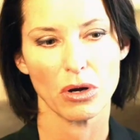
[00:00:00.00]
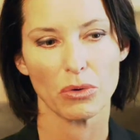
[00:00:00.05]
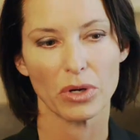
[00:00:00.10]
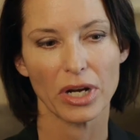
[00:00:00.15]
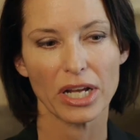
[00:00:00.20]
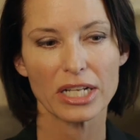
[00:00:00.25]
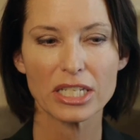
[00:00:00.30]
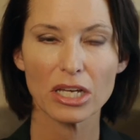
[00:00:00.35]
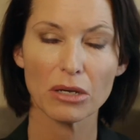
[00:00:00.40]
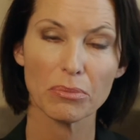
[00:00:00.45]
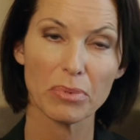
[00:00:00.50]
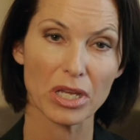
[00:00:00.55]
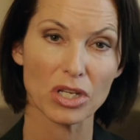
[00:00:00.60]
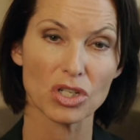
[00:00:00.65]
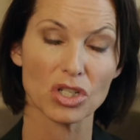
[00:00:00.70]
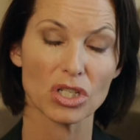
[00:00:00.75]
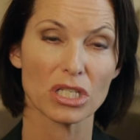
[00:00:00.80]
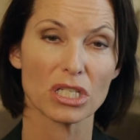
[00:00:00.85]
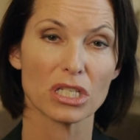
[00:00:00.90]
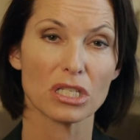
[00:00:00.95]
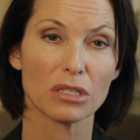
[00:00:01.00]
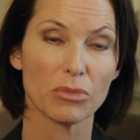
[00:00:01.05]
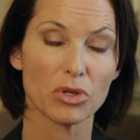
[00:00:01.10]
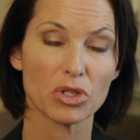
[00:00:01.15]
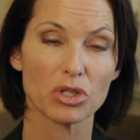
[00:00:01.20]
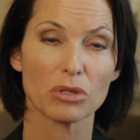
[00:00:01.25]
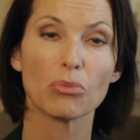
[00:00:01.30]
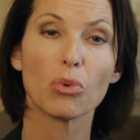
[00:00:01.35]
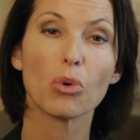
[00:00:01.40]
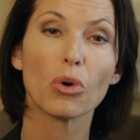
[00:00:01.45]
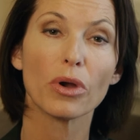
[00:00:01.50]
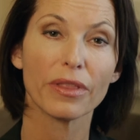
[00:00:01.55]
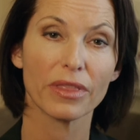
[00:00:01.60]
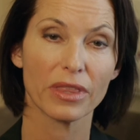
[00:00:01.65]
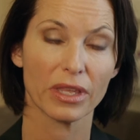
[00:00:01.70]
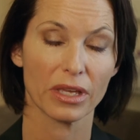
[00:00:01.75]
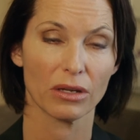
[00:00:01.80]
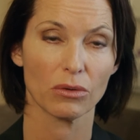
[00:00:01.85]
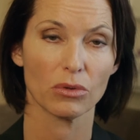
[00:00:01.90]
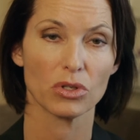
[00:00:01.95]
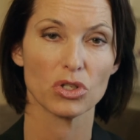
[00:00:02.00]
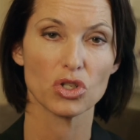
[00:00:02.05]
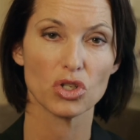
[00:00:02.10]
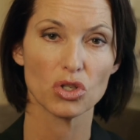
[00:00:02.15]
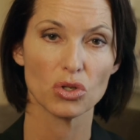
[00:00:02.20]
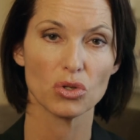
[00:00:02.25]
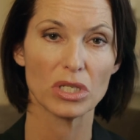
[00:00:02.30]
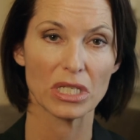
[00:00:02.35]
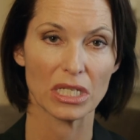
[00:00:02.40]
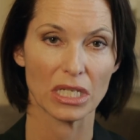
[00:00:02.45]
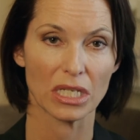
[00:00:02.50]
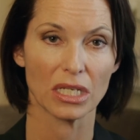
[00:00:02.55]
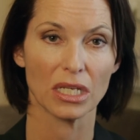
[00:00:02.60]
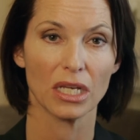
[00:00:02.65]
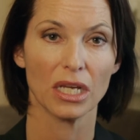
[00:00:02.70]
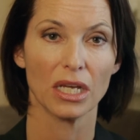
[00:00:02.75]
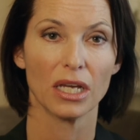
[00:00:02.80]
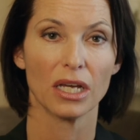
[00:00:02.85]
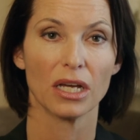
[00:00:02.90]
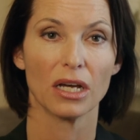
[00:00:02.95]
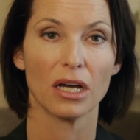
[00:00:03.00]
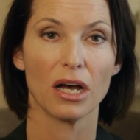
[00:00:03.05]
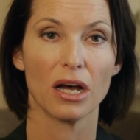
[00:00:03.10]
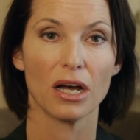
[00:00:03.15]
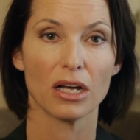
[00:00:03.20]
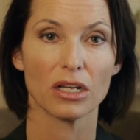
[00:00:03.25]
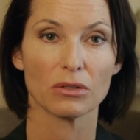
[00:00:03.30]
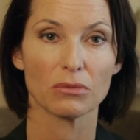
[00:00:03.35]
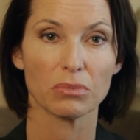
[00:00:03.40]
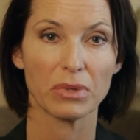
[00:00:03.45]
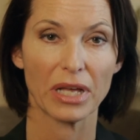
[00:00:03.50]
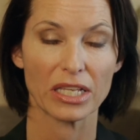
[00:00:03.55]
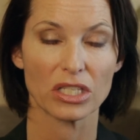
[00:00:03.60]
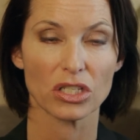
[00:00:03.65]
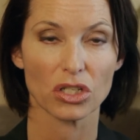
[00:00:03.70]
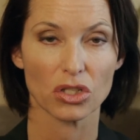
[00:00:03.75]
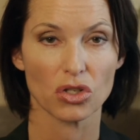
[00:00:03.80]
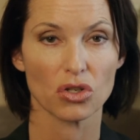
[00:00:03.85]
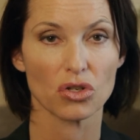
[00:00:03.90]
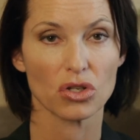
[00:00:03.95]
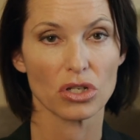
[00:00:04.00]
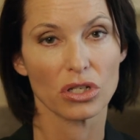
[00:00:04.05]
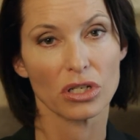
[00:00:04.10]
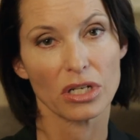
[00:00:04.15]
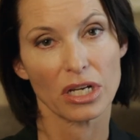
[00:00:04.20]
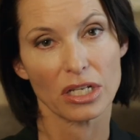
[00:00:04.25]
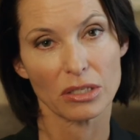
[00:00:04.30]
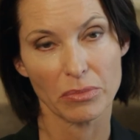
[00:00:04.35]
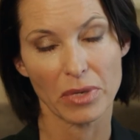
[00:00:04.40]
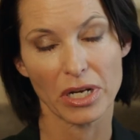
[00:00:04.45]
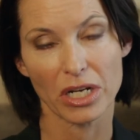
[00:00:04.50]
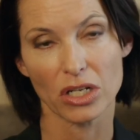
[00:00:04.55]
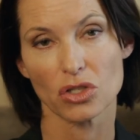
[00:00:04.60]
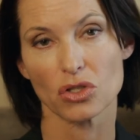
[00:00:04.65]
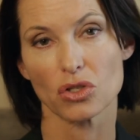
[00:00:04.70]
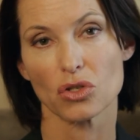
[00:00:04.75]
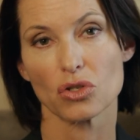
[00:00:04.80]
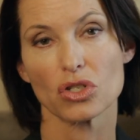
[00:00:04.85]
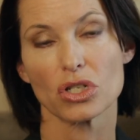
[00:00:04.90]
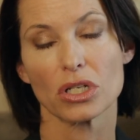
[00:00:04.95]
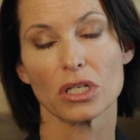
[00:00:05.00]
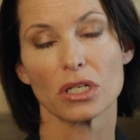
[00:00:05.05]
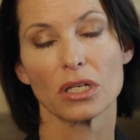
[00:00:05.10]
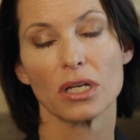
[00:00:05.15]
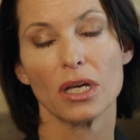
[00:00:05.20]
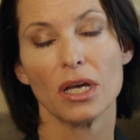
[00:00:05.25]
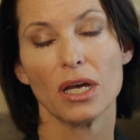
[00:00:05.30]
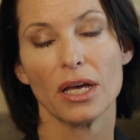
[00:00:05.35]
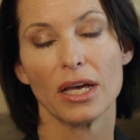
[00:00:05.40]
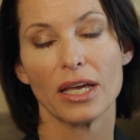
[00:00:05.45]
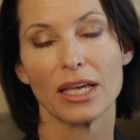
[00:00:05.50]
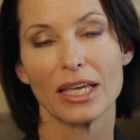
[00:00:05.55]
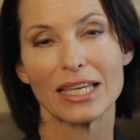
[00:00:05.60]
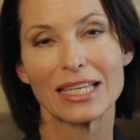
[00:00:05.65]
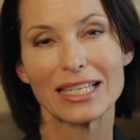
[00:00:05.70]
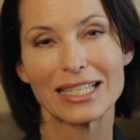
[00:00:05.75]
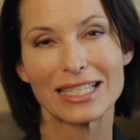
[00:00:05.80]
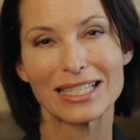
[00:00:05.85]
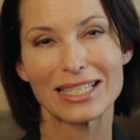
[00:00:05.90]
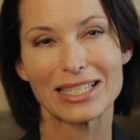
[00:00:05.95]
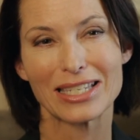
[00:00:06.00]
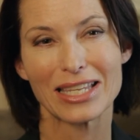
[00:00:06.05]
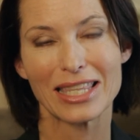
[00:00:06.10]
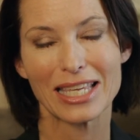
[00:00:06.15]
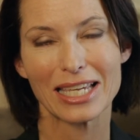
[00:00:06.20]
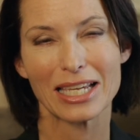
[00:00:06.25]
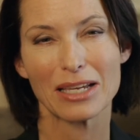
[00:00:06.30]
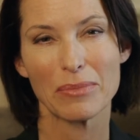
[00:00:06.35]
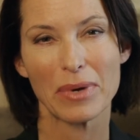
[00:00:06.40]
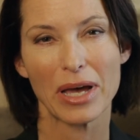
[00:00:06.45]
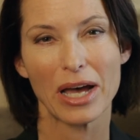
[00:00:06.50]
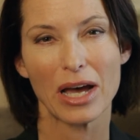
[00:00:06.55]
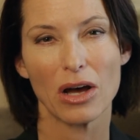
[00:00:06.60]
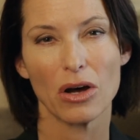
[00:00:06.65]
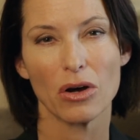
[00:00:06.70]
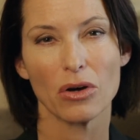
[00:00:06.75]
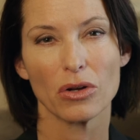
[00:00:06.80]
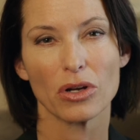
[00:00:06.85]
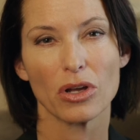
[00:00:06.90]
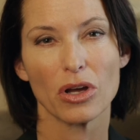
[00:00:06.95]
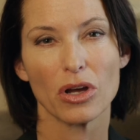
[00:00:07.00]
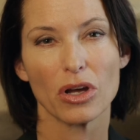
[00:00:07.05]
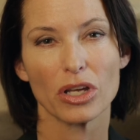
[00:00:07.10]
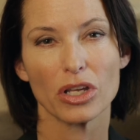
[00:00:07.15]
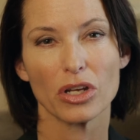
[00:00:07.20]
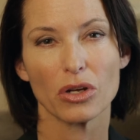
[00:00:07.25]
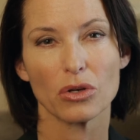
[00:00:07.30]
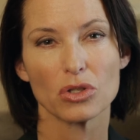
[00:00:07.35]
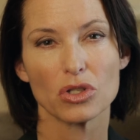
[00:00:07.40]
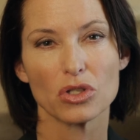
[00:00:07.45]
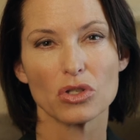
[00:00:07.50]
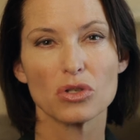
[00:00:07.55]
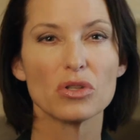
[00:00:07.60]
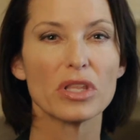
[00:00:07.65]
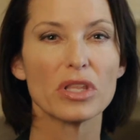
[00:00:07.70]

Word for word: What I tell patients is the most important thing when choosing uh, plastic surgeon, cosmetic surgeon, is to think about you know, do